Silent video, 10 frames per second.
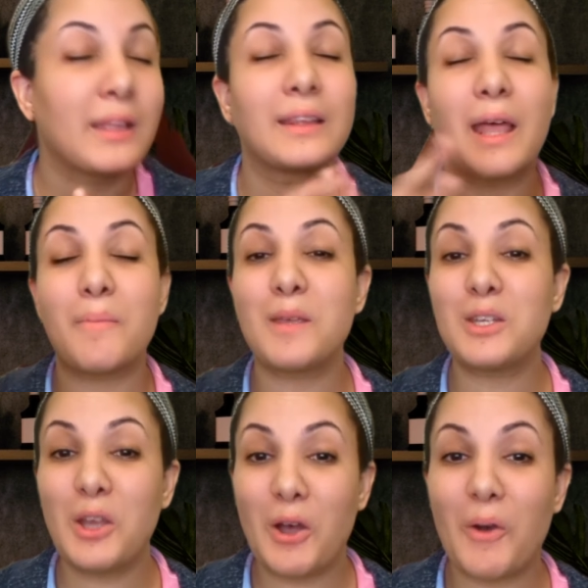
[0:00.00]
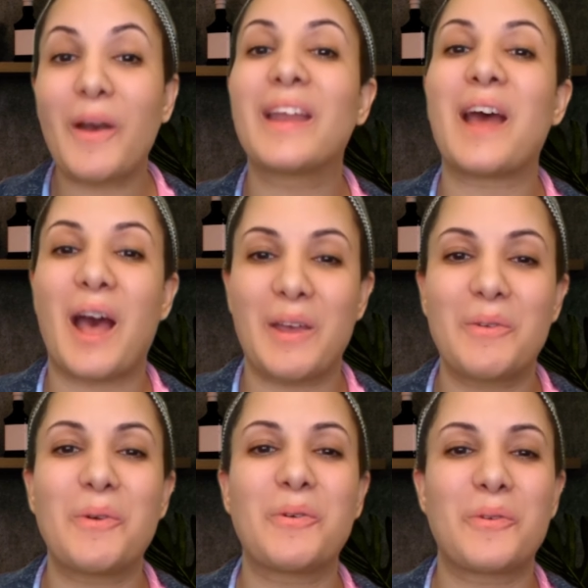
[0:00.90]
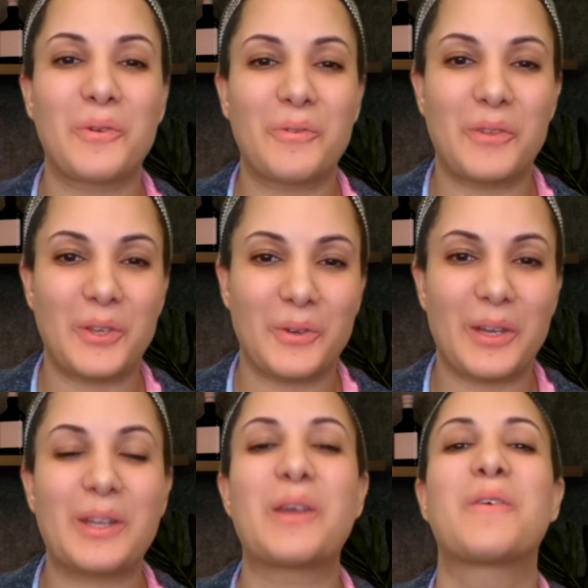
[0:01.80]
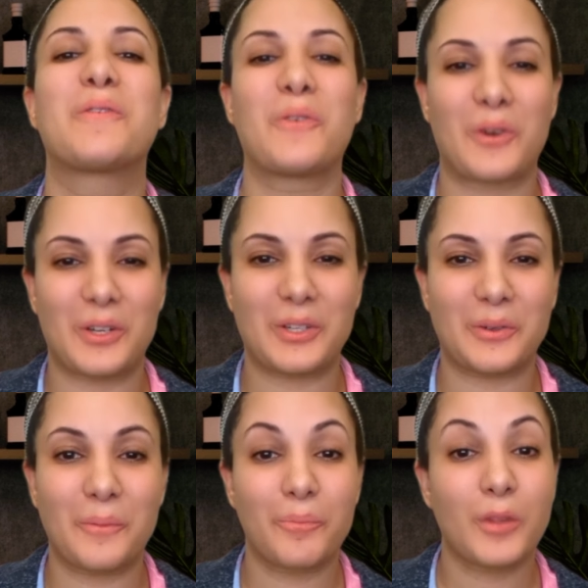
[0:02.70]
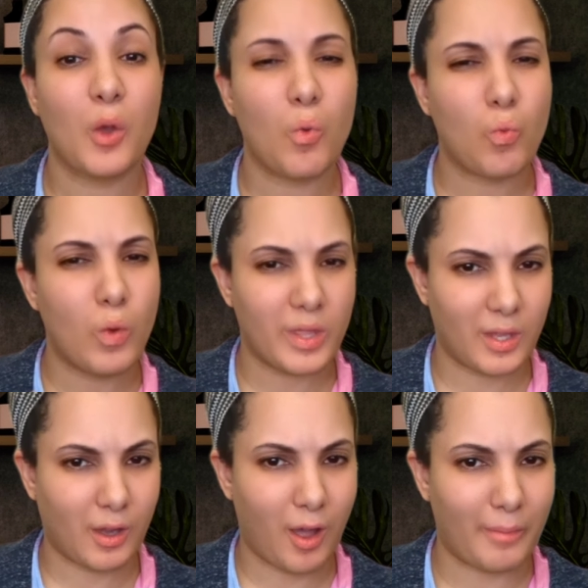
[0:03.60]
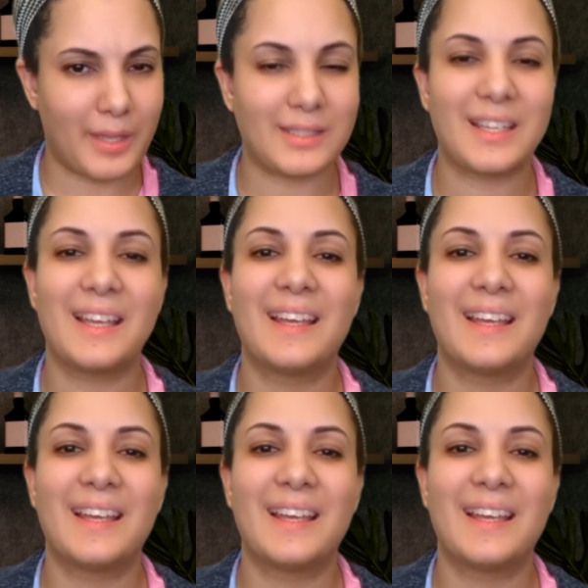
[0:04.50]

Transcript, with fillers: Let me know and I will review it for you with a comment.